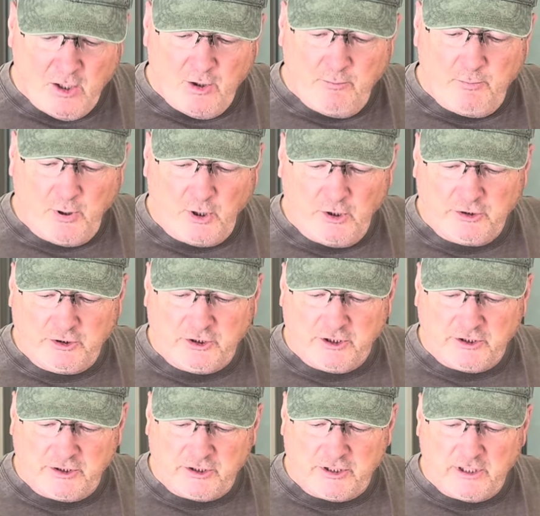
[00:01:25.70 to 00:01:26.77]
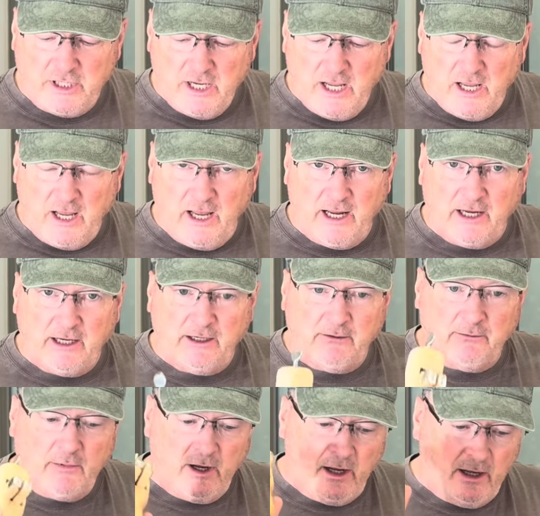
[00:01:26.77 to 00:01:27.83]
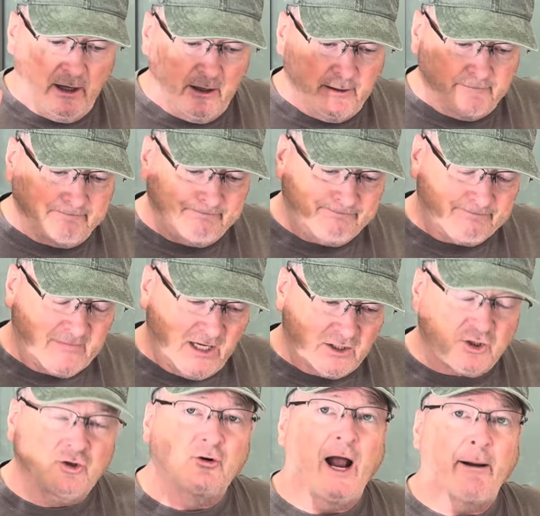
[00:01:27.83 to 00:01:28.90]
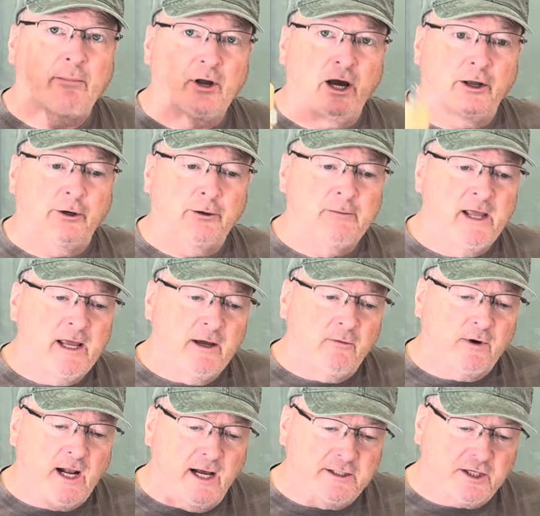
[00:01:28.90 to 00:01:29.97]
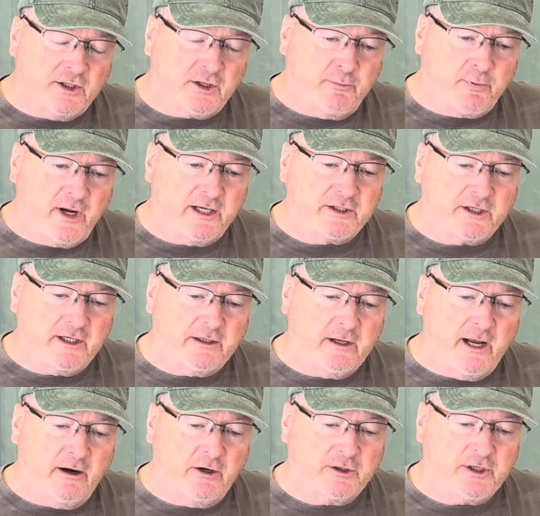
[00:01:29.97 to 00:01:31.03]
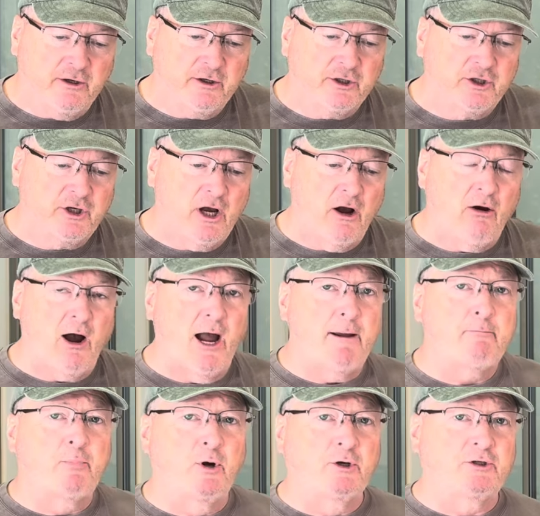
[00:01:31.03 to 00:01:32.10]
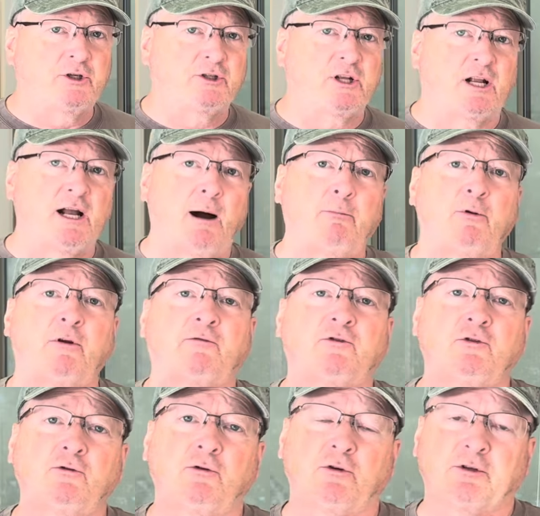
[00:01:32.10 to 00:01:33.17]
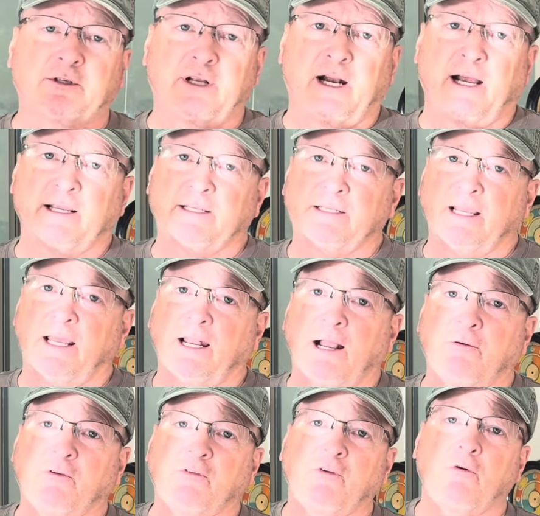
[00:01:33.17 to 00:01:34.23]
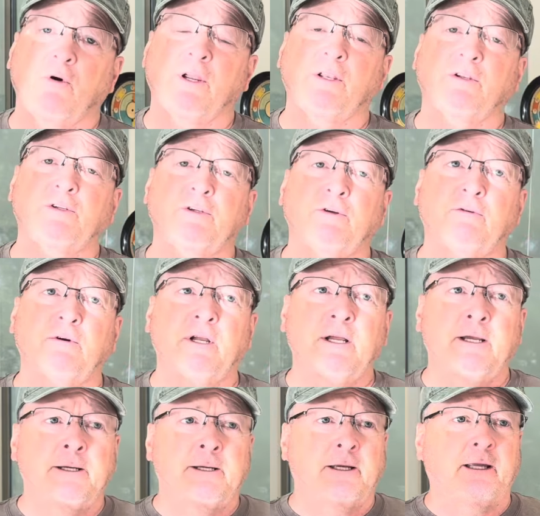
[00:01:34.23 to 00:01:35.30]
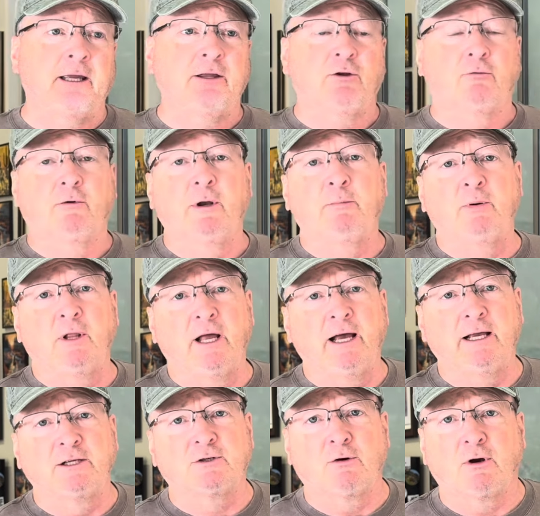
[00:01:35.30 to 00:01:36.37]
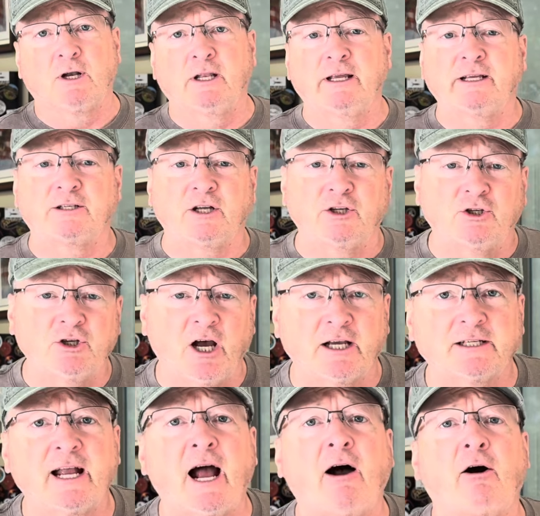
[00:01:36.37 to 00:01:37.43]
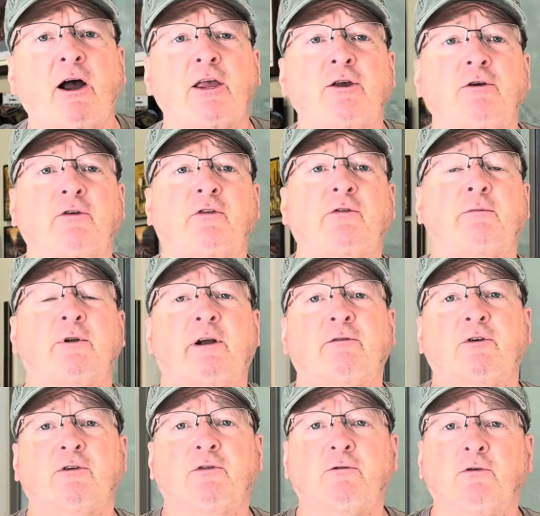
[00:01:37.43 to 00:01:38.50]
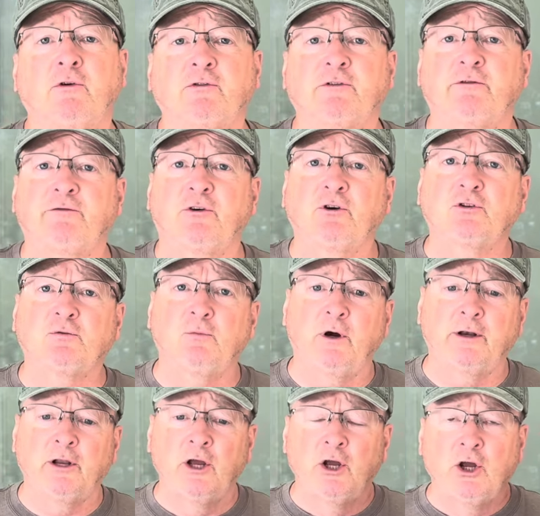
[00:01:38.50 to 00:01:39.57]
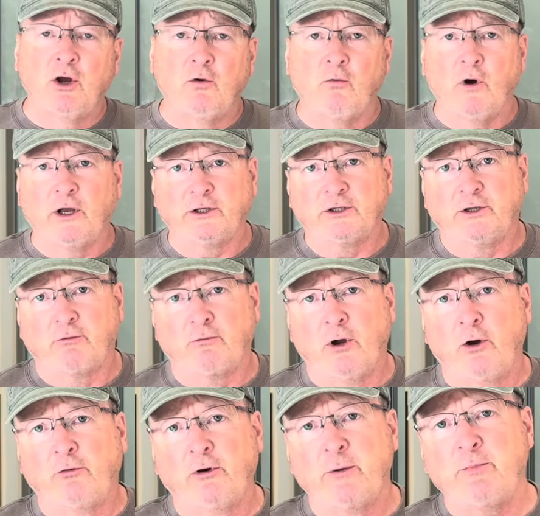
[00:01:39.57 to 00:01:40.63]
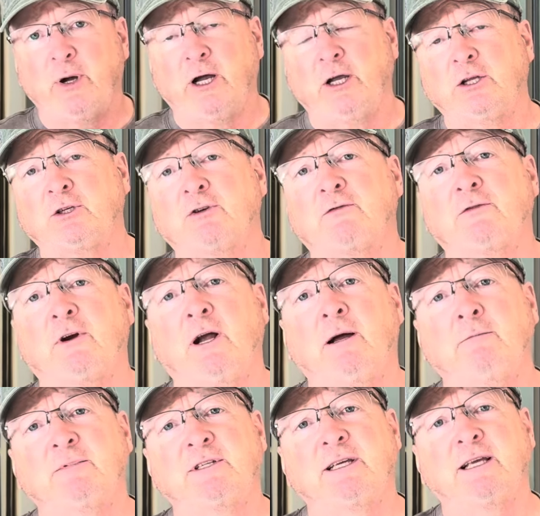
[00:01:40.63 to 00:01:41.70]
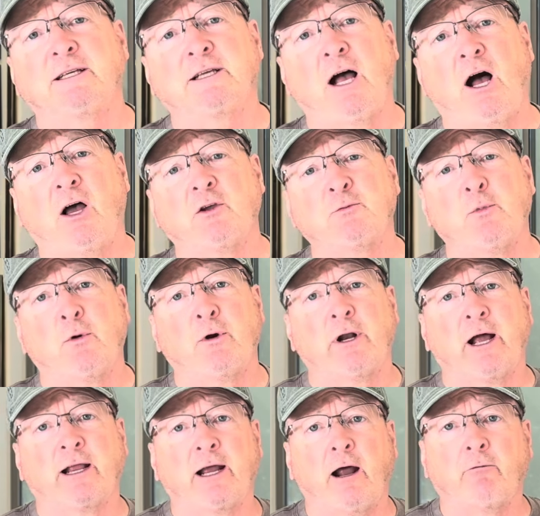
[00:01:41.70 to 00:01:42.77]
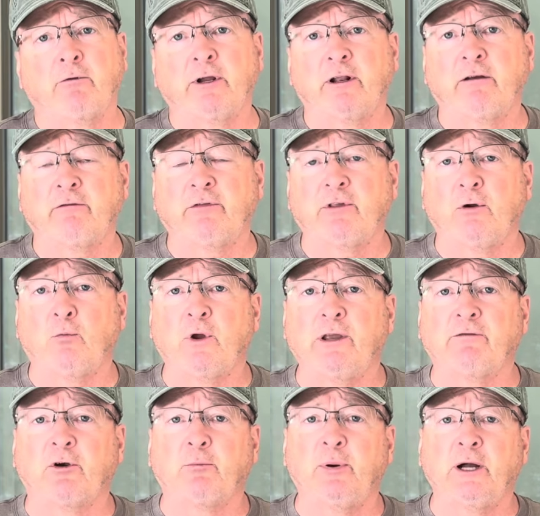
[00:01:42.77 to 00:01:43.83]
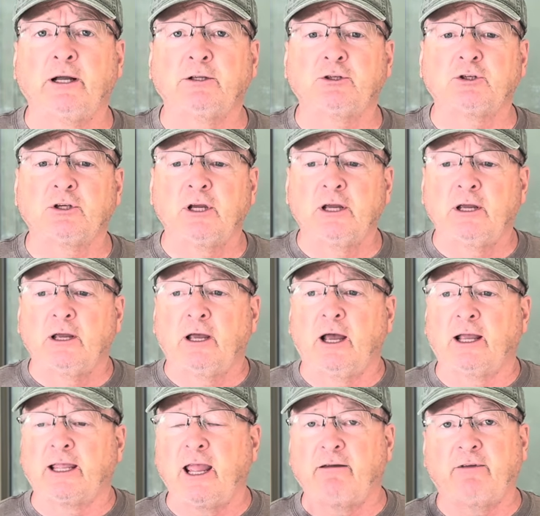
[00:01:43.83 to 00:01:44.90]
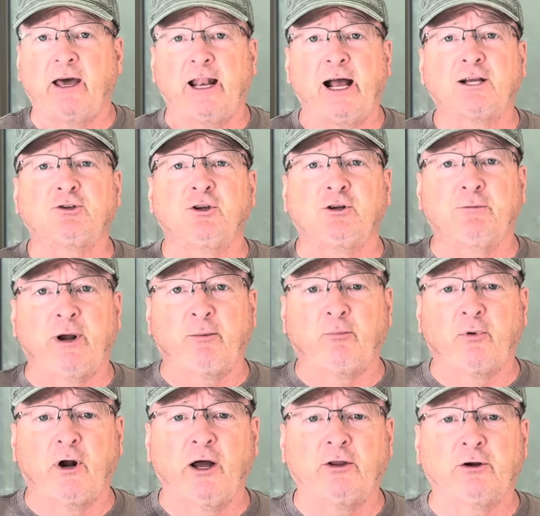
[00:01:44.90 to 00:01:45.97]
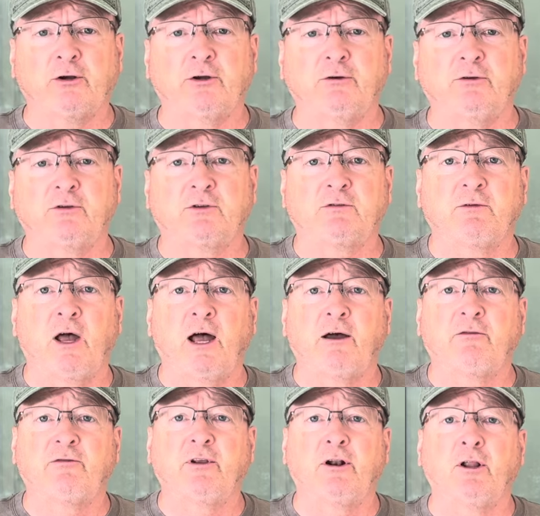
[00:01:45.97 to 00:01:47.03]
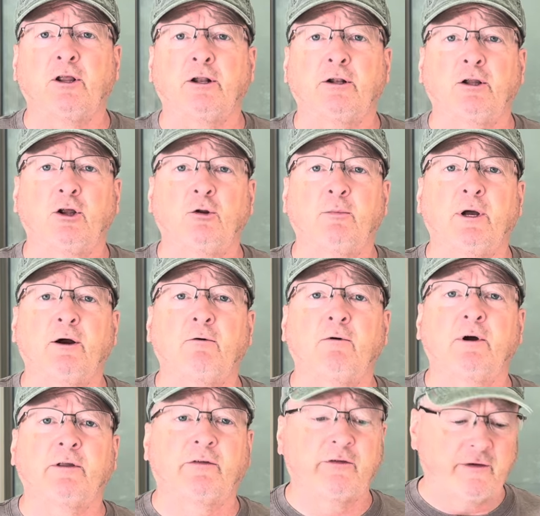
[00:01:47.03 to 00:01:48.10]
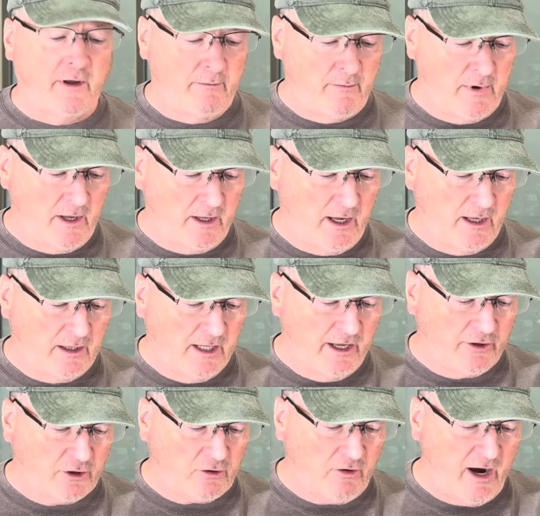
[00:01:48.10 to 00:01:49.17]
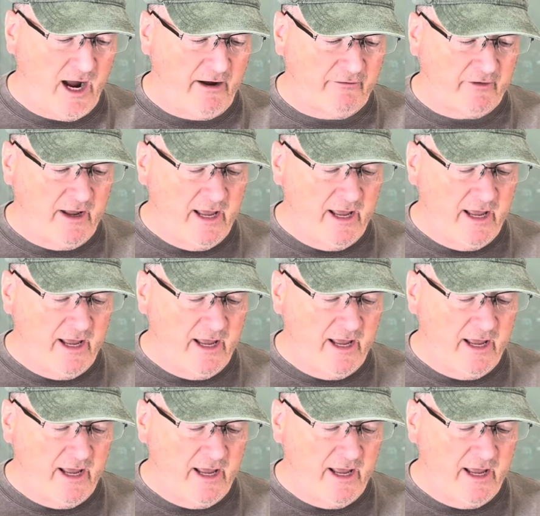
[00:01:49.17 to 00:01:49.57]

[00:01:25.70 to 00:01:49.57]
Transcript: purchased a strap cutter. When I was at the Prescott Arizona show, I purchased a couple of tools that I said I was going to either replace or at least adjust how I use some different tools. The first one was the rotary punch from C.S. Osborne. I got rid of the weaver punch. I gave that actually to my brother, who's fiddling a little bit with some Leathercraft.